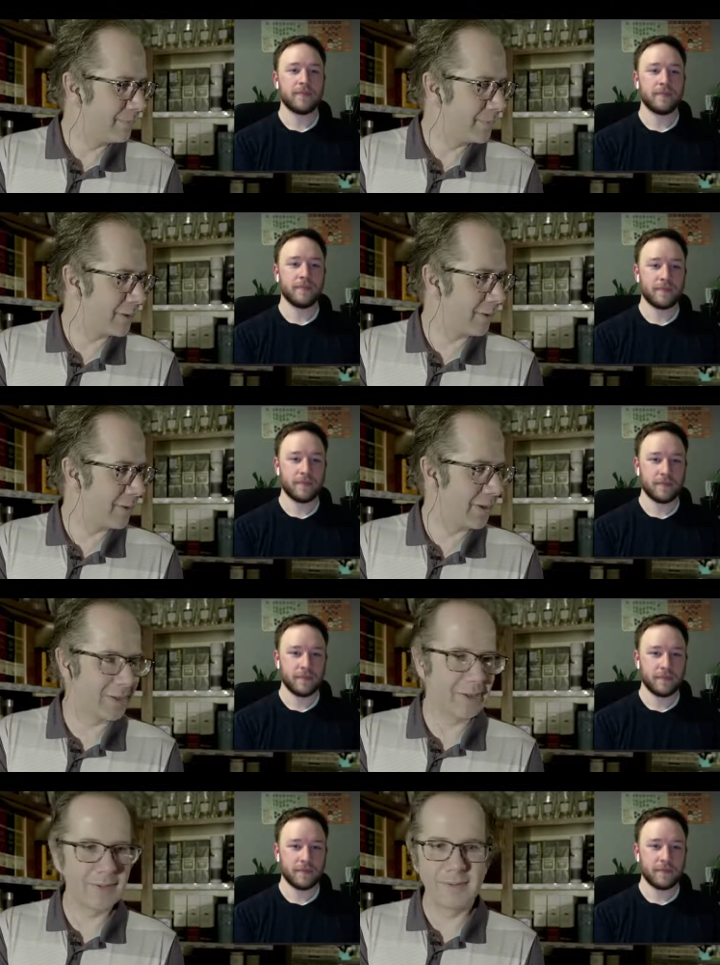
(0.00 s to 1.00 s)
Speaker 1: Sorry,
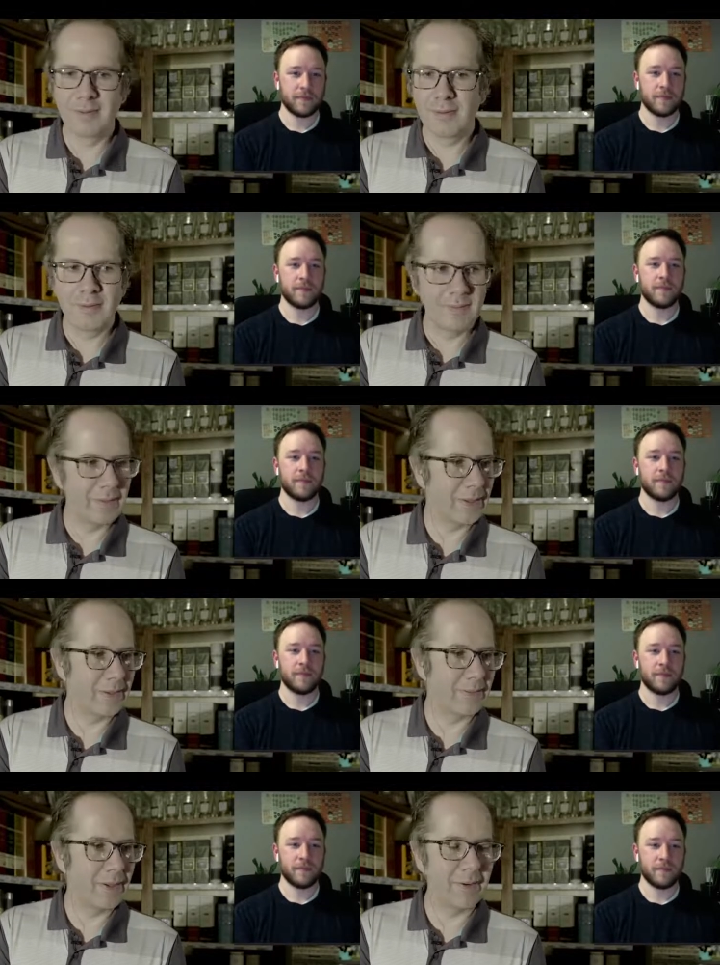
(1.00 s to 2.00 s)
that's. I don't know why.
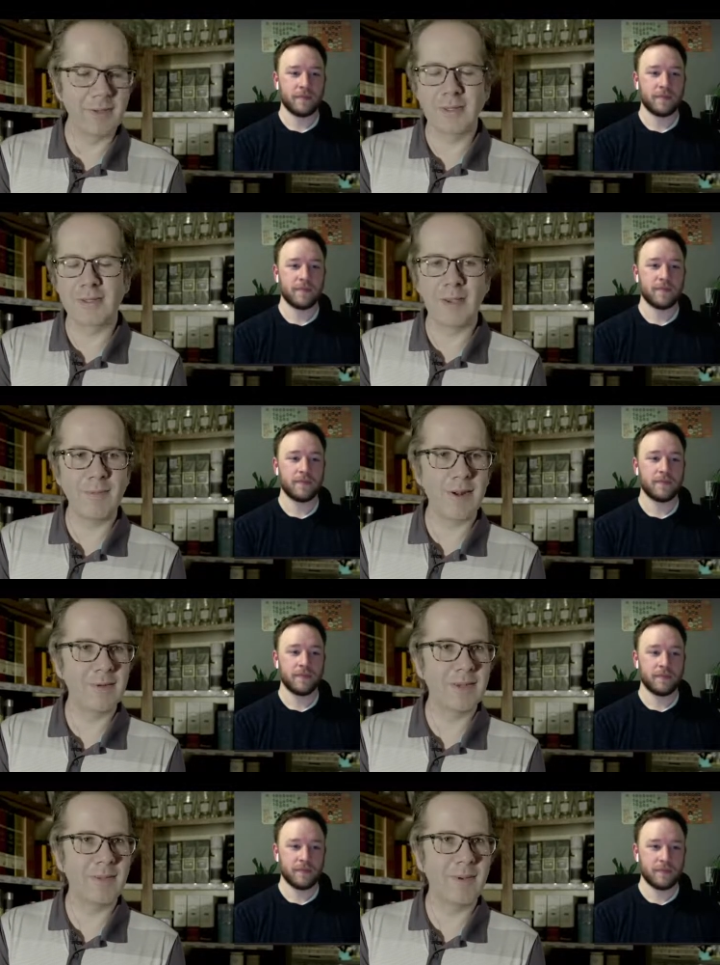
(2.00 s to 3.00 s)
That's, you know, it's the same router,
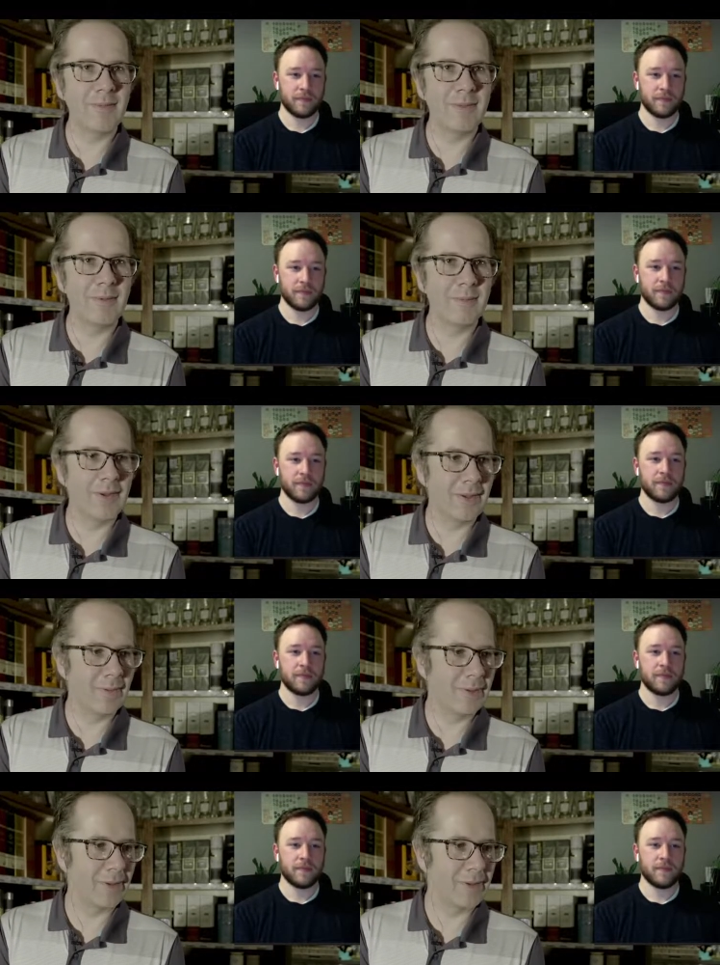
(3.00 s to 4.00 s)
same everything we've been dealing
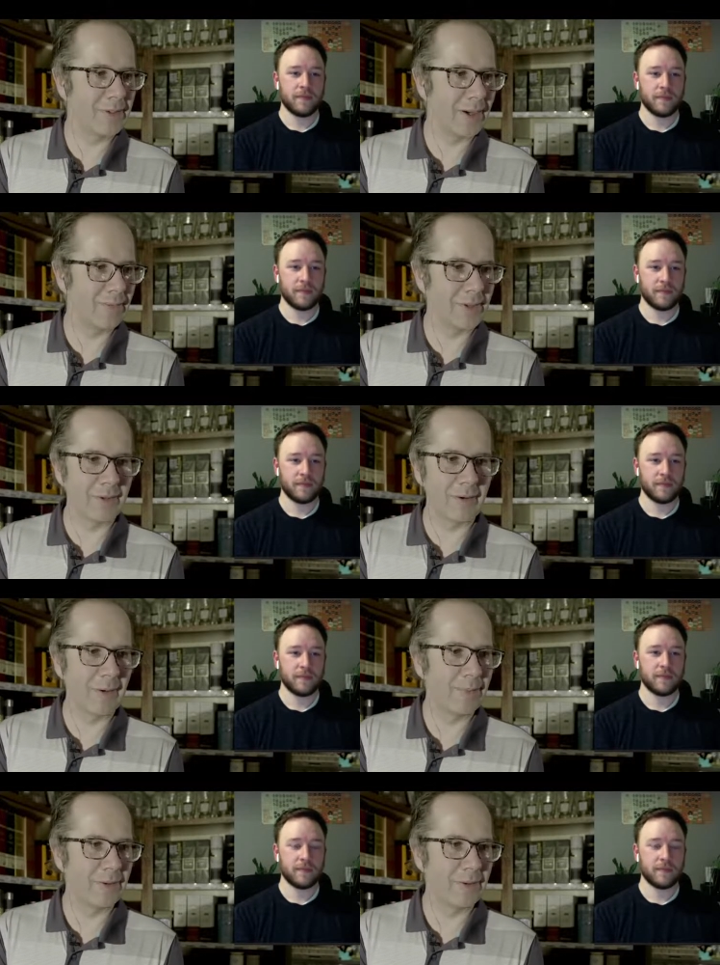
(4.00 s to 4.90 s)
with all this time, just our upload